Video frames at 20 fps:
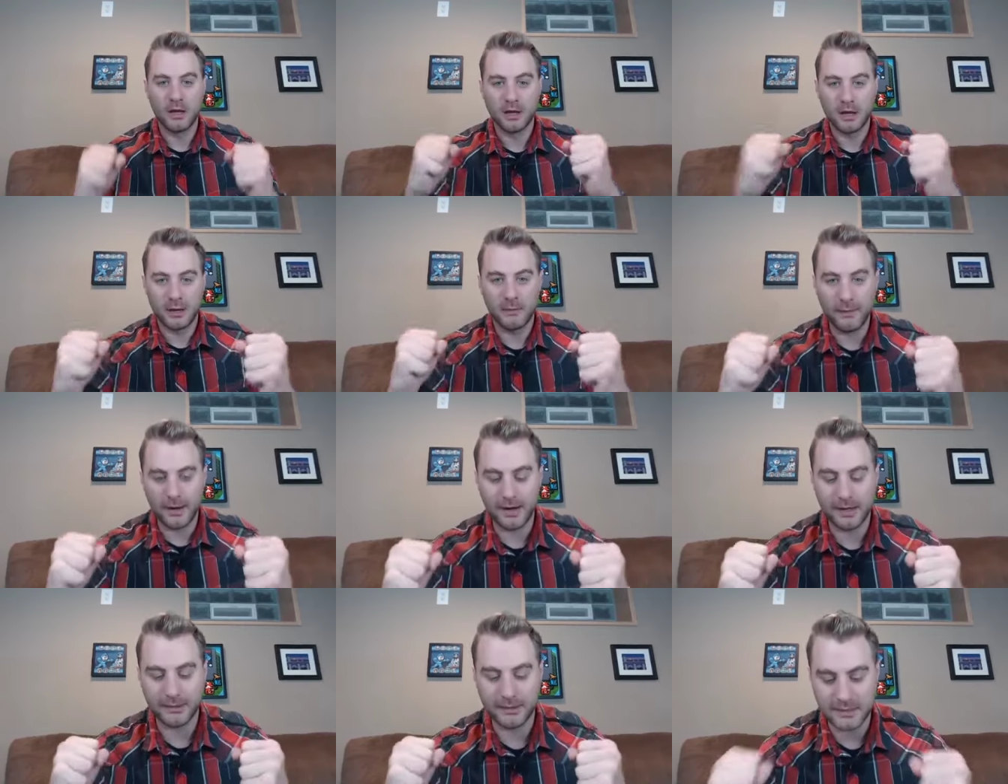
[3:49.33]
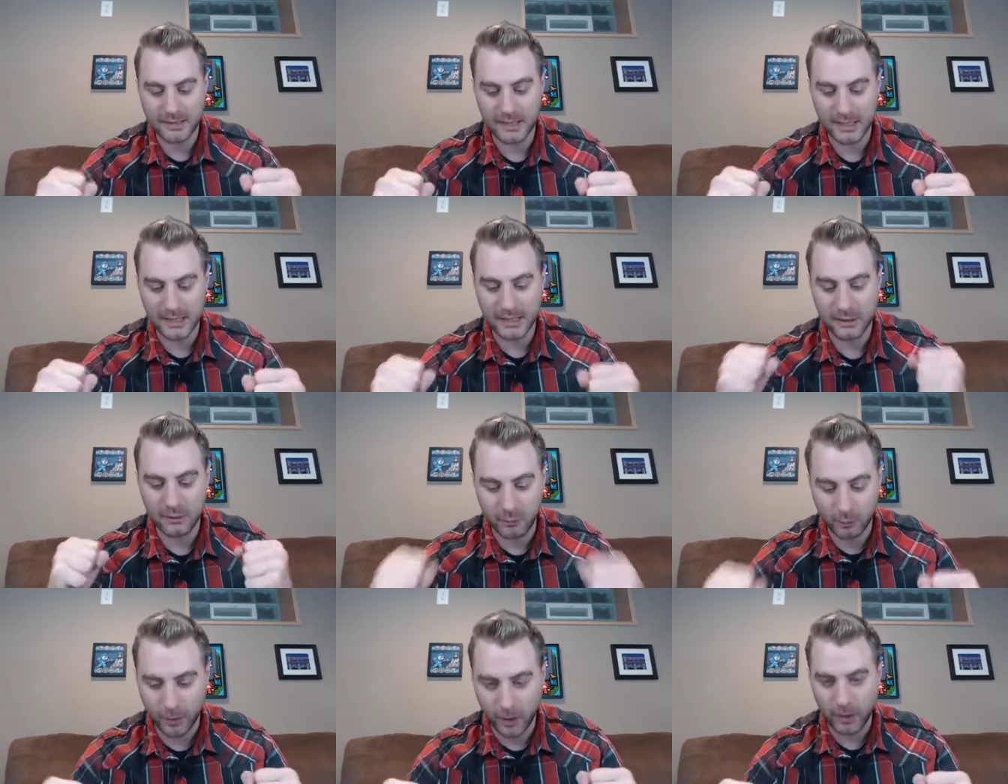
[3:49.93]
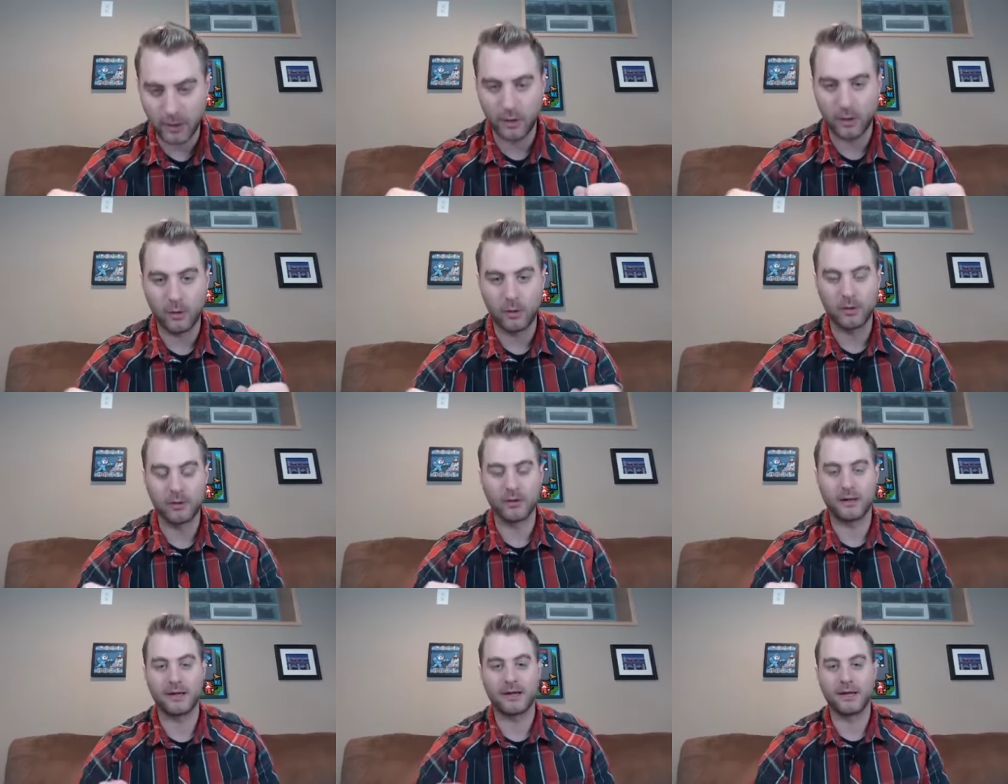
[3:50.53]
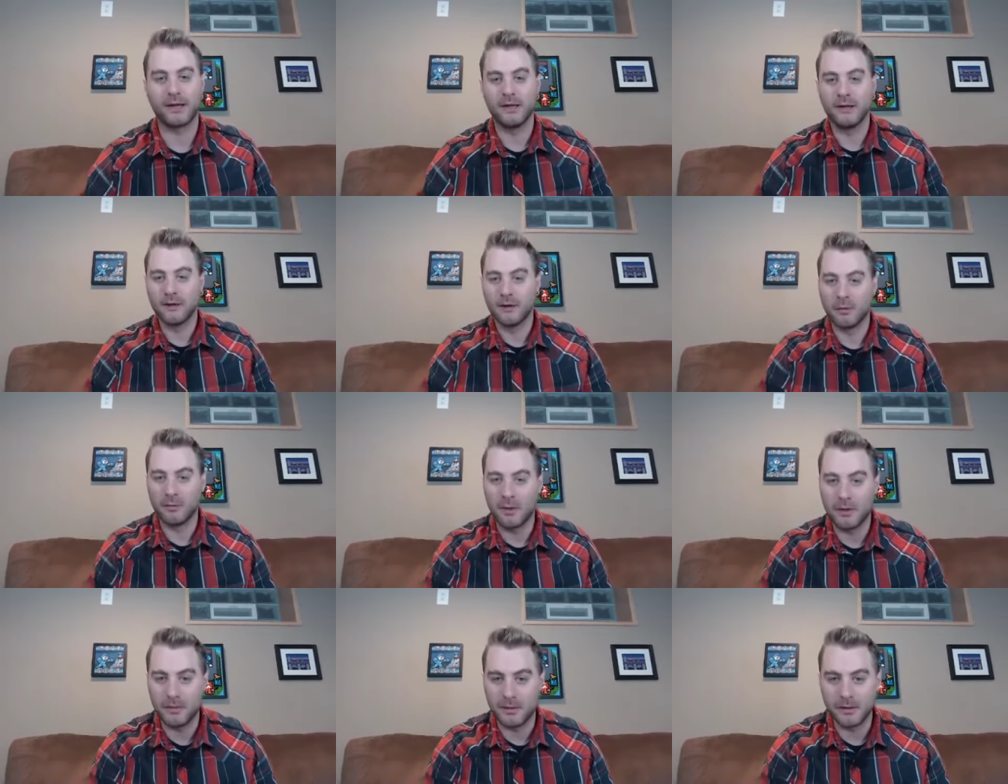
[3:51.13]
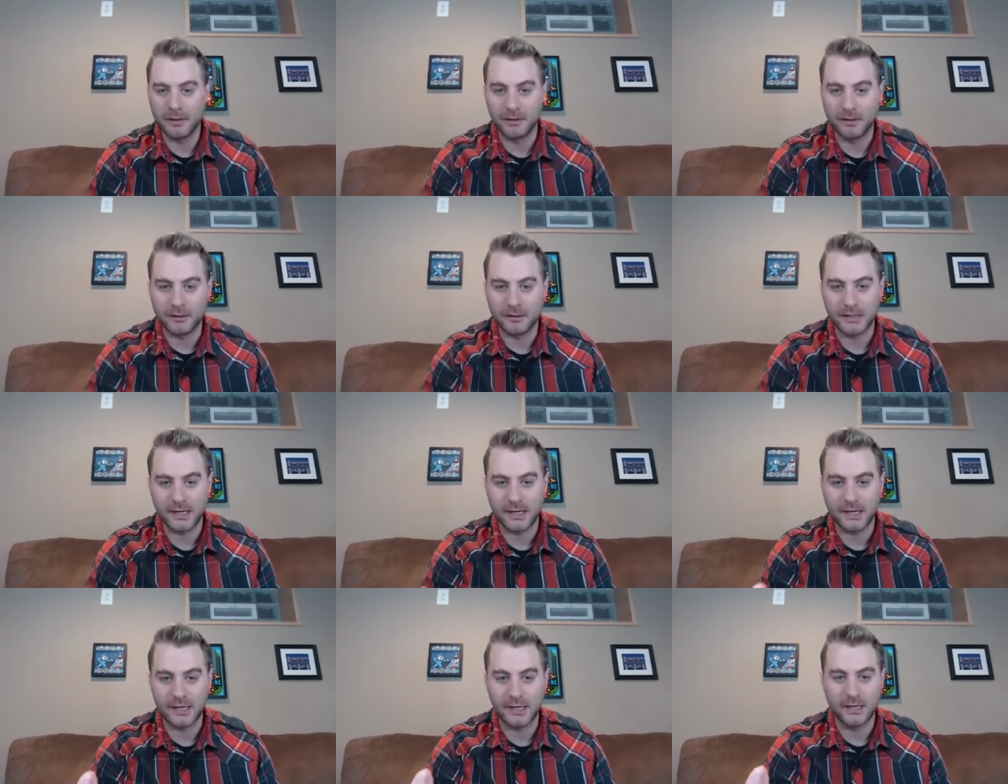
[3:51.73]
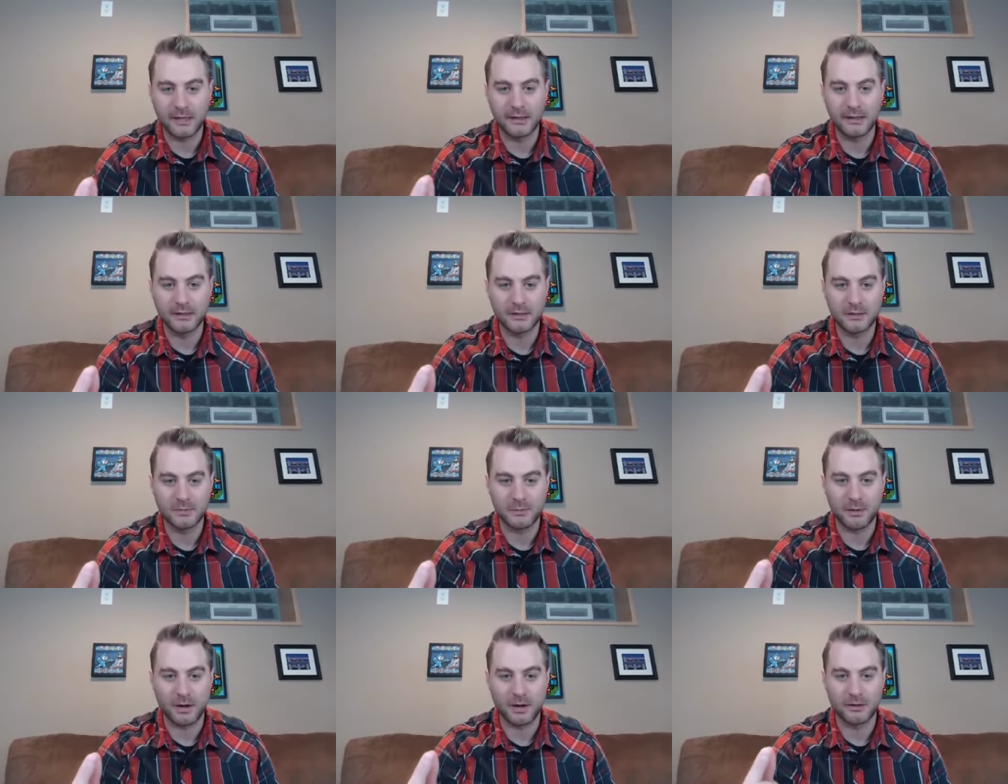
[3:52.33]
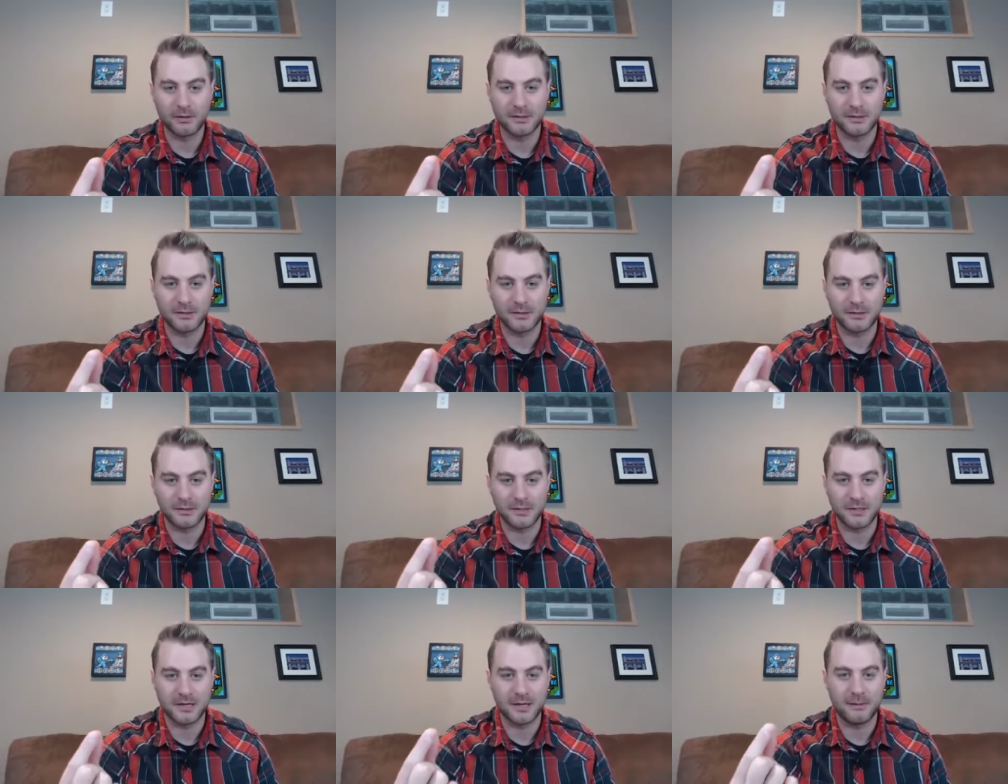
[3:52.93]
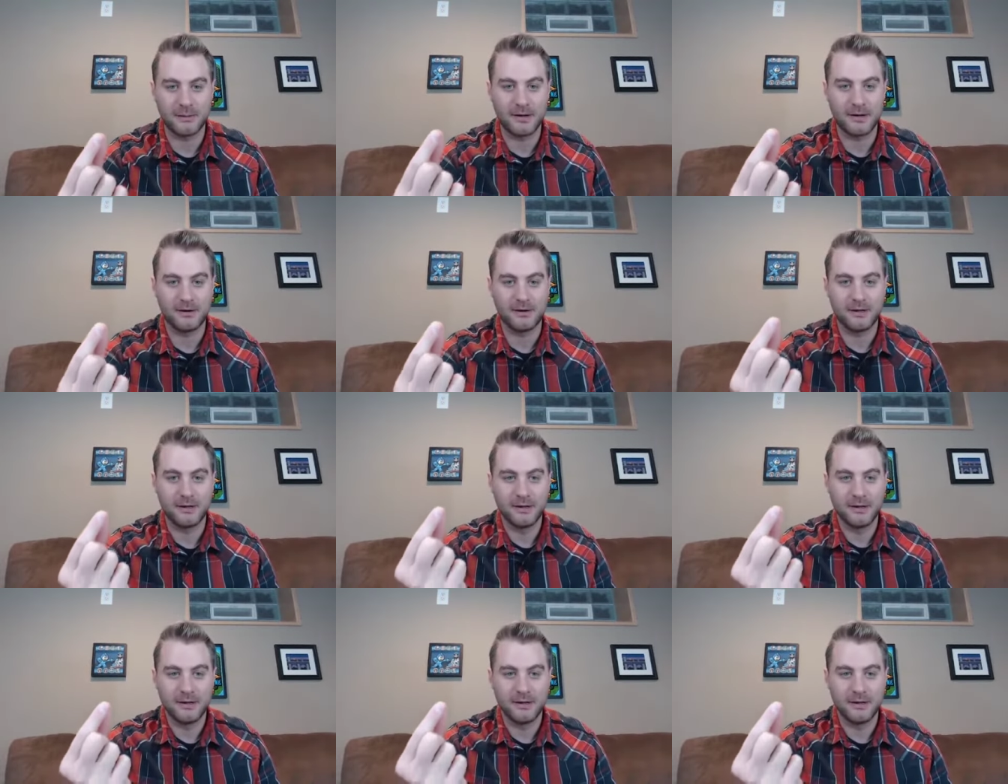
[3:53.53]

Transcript: come on, seed, grow. Like, or maybe a little tiny sprout starts to come out,